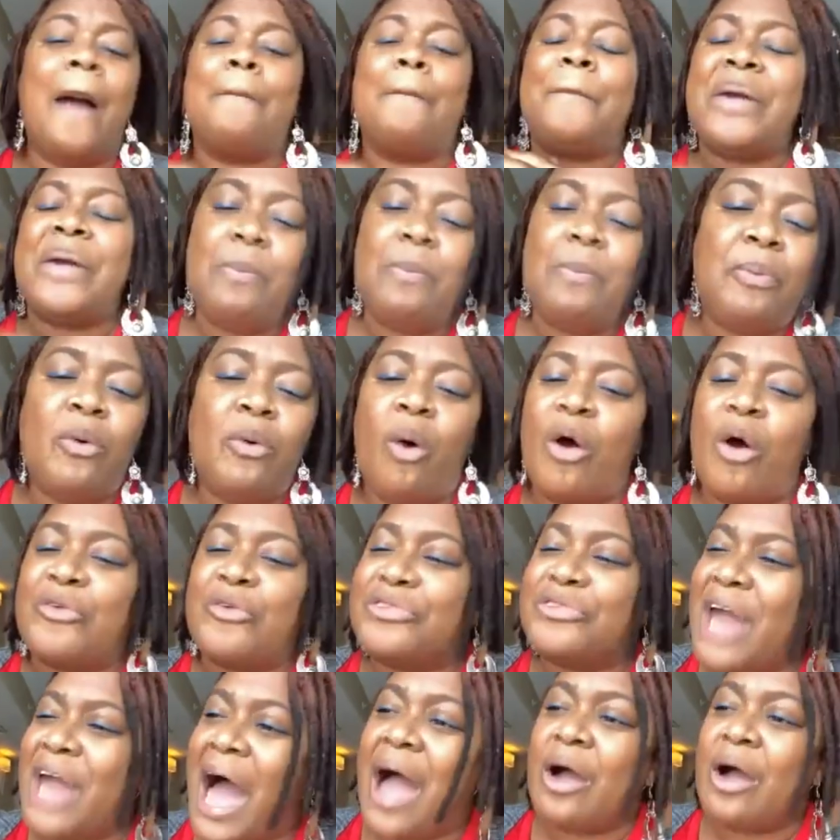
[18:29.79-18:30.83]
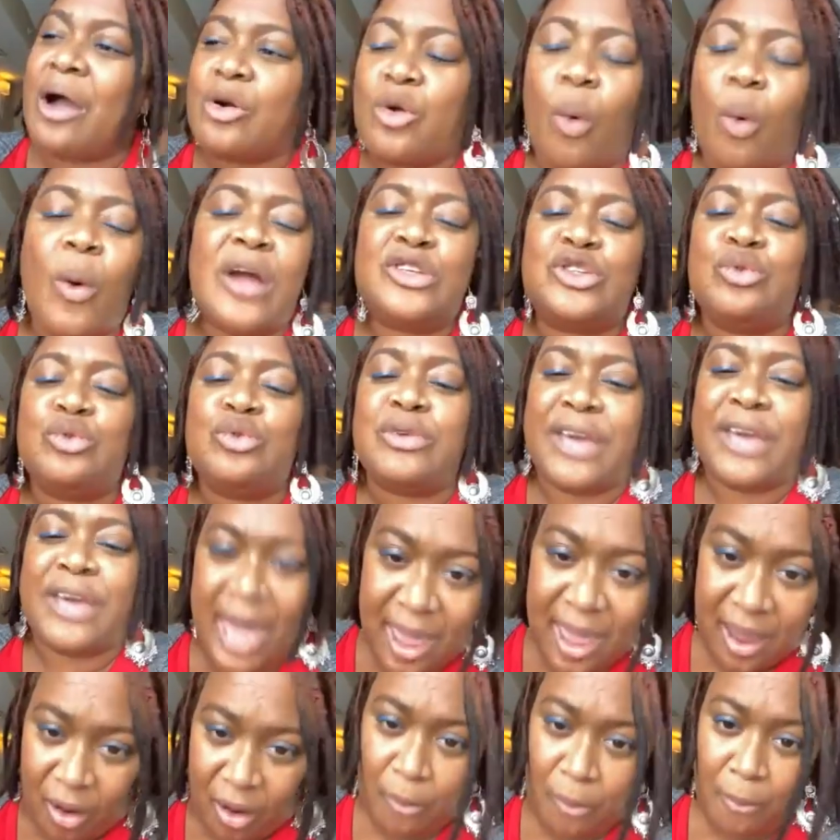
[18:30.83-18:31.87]
people are not going to
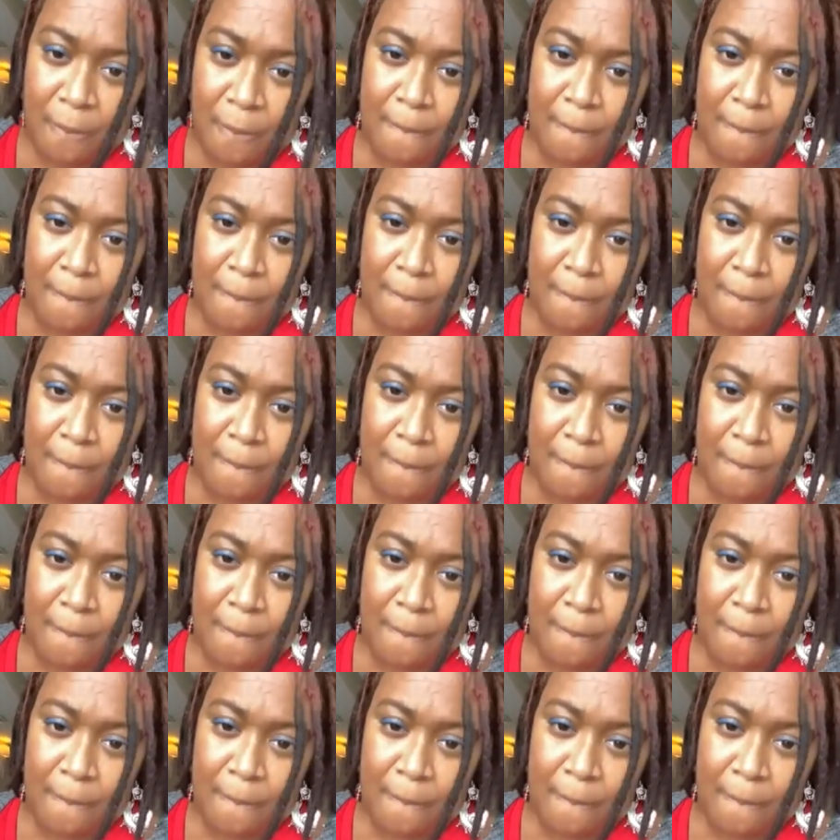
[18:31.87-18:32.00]
care.